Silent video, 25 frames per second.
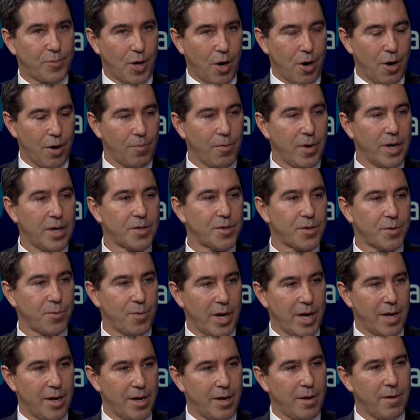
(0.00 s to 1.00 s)
guardrails
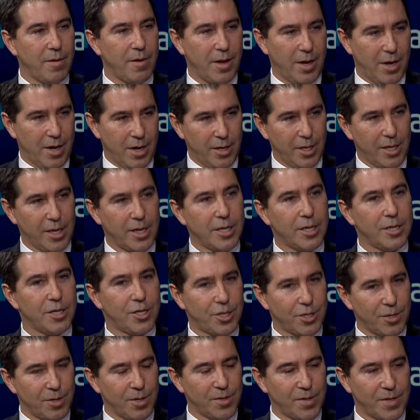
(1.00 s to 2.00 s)
around it and a little
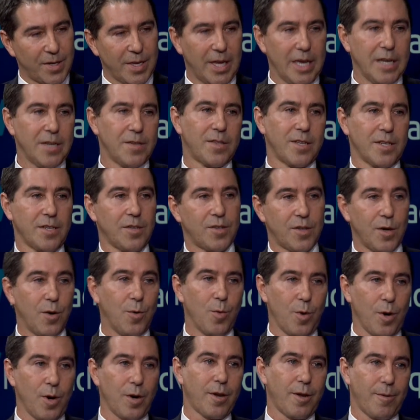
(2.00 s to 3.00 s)
insurance in case things don't work.